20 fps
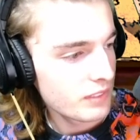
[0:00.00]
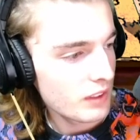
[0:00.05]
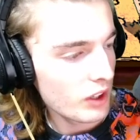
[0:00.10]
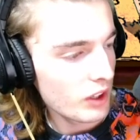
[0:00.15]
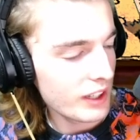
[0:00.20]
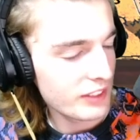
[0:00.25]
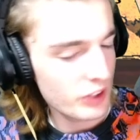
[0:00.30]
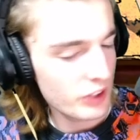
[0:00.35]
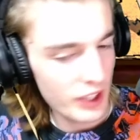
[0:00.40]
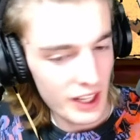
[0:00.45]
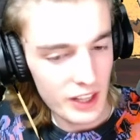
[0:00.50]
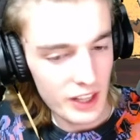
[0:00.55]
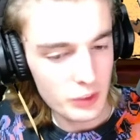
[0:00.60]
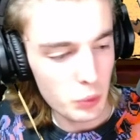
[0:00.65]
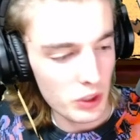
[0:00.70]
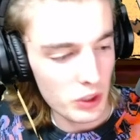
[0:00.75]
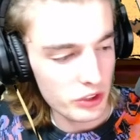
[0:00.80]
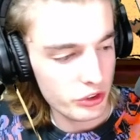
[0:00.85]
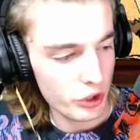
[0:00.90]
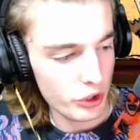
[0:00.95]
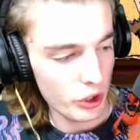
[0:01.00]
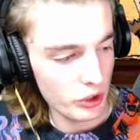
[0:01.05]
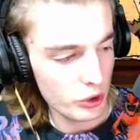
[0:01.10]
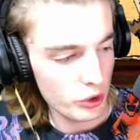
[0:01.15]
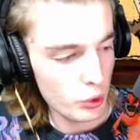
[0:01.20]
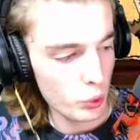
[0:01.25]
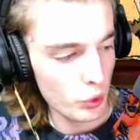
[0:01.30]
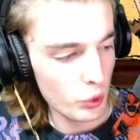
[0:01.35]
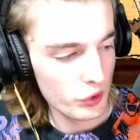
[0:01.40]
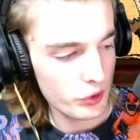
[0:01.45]
Okay, so it is 1 turn.
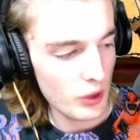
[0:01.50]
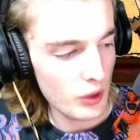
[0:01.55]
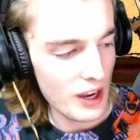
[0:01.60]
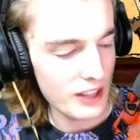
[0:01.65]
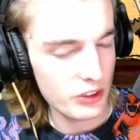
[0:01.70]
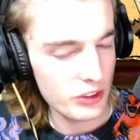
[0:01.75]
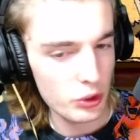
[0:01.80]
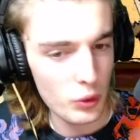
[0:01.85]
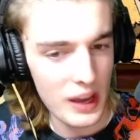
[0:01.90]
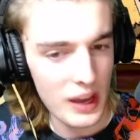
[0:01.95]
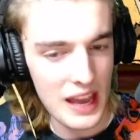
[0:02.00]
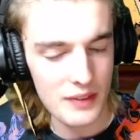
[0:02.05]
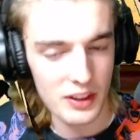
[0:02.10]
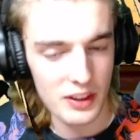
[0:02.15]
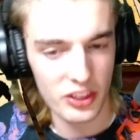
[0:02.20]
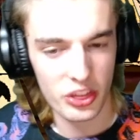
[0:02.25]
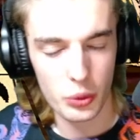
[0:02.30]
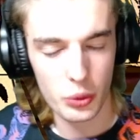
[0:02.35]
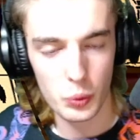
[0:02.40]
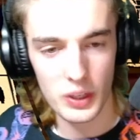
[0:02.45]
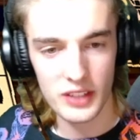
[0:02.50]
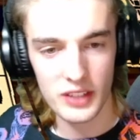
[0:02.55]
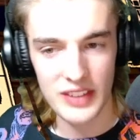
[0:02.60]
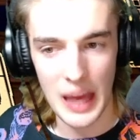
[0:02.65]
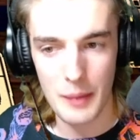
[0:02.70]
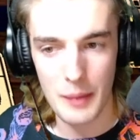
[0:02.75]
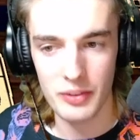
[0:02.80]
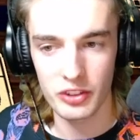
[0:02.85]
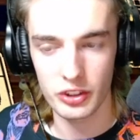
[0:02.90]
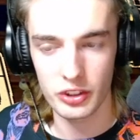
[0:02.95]
Cool. So I do have a 3
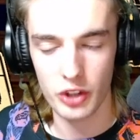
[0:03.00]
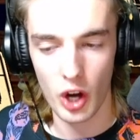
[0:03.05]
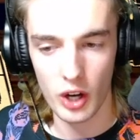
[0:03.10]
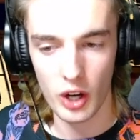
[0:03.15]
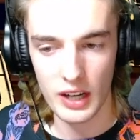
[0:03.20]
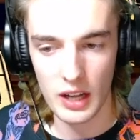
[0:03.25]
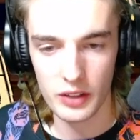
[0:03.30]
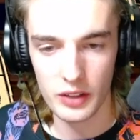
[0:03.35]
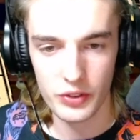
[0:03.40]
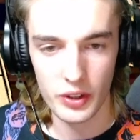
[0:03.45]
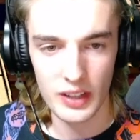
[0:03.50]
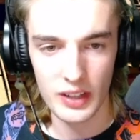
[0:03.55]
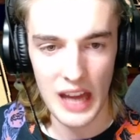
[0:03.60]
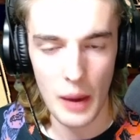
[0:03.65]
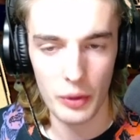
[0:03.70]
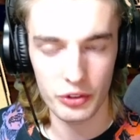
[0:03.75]
damaging card out there now,